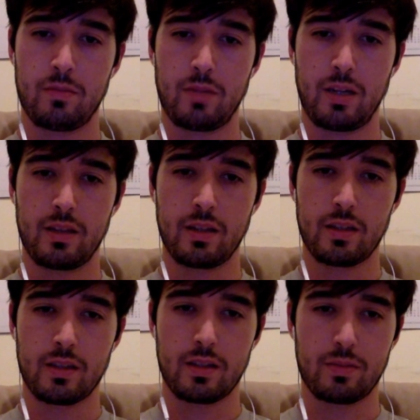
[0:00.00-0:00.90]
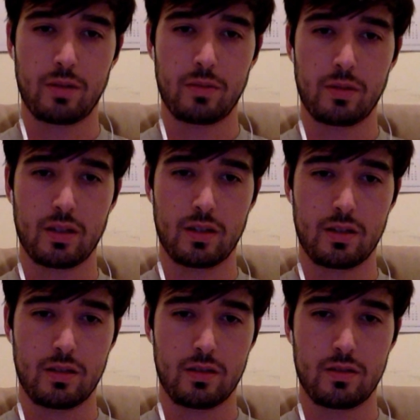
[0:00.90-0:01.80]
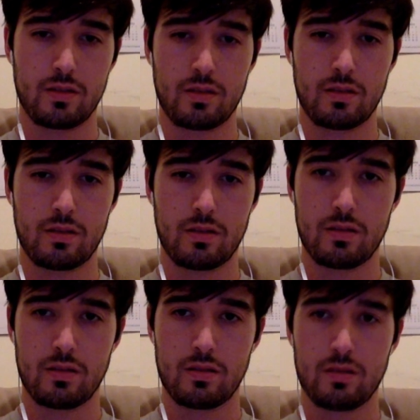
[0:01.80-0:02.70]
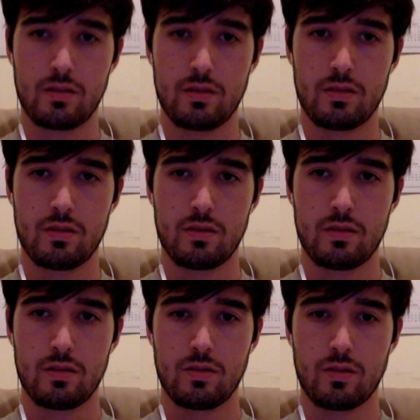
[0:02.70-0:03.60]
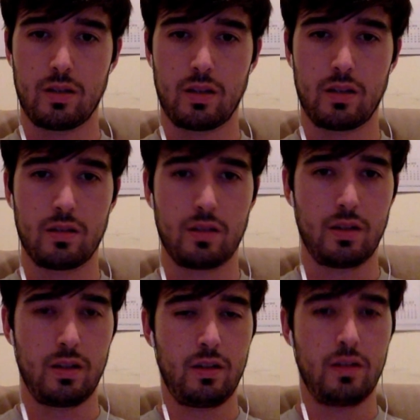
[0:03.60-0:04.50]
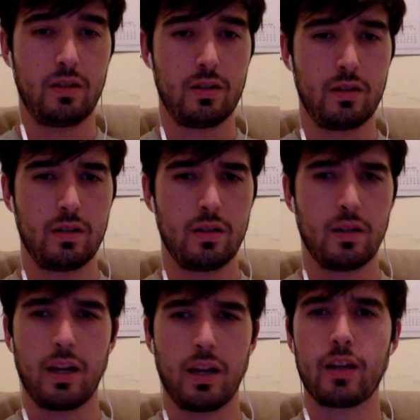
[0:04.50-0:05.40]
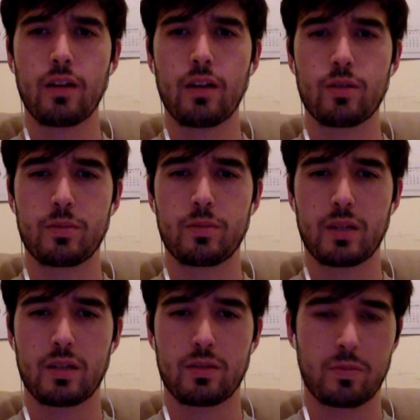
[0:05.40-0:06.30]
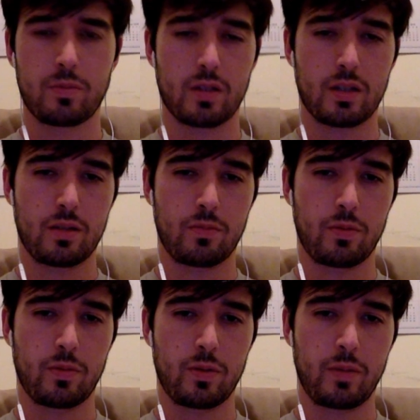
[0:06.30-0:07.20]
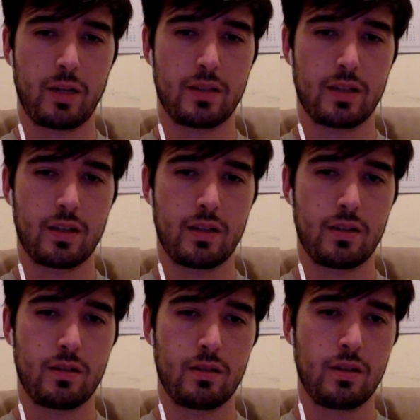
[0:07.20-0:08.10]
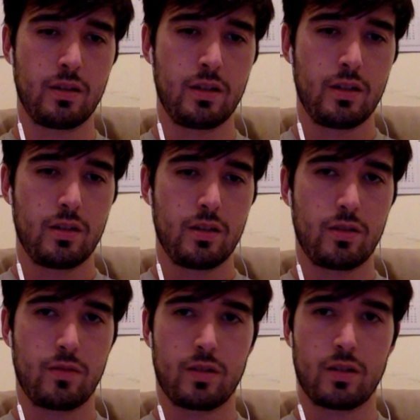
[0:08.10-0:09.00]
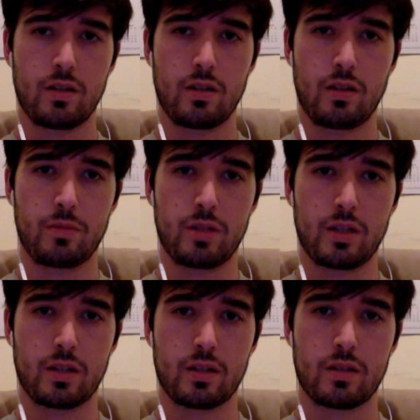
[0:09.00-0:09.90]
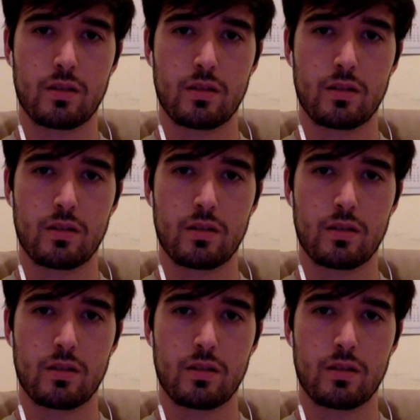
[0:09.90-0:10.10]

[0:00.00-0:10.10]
I think that's probably because, well, I thought it was because we weren't passing in the return object